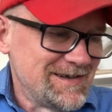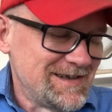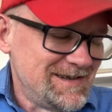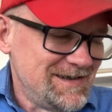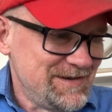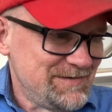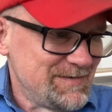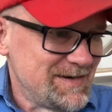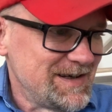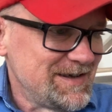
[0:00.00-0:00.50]
at
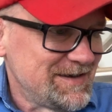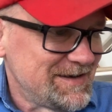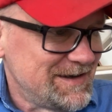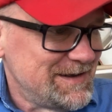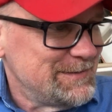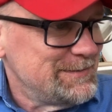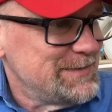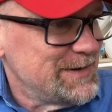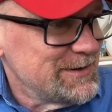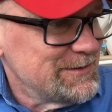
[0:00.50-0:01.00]
least makes an
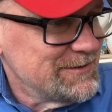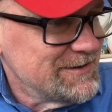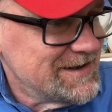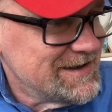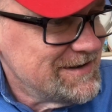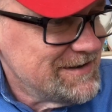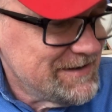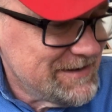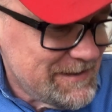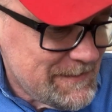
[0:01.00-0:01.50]

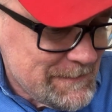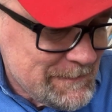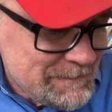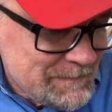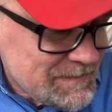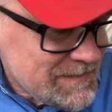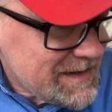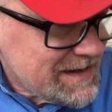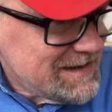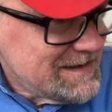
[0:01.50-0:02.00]
appearance
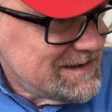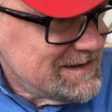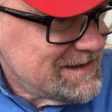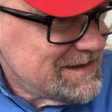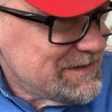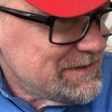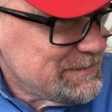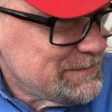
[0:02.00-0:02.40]
in this